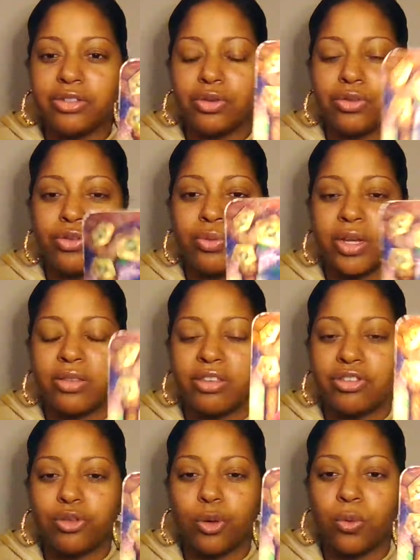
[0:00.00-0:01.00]
You doing the
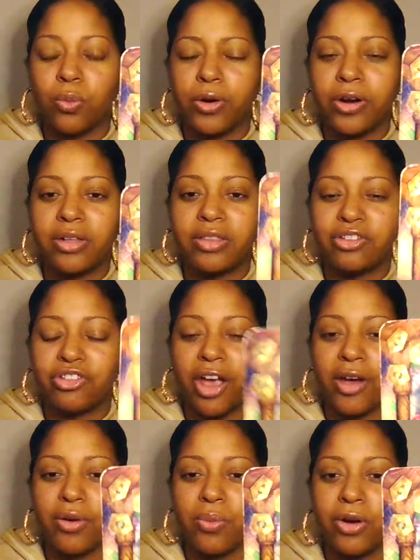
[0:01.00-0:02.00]
soul work, the
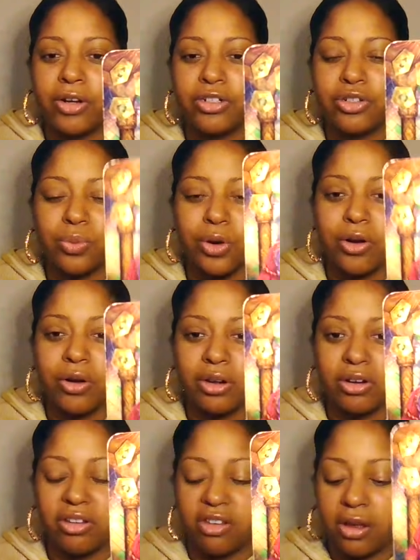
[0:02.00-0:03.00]
shadow work to work on
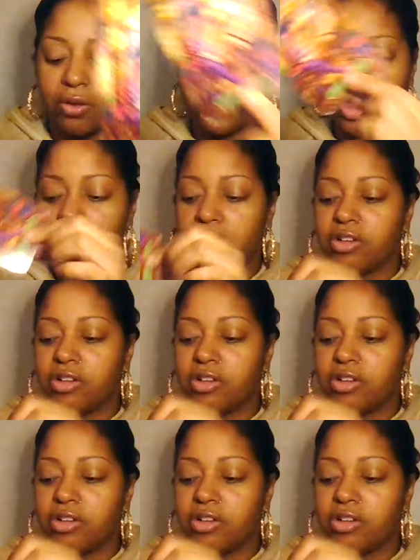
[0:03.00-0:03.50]
yourself,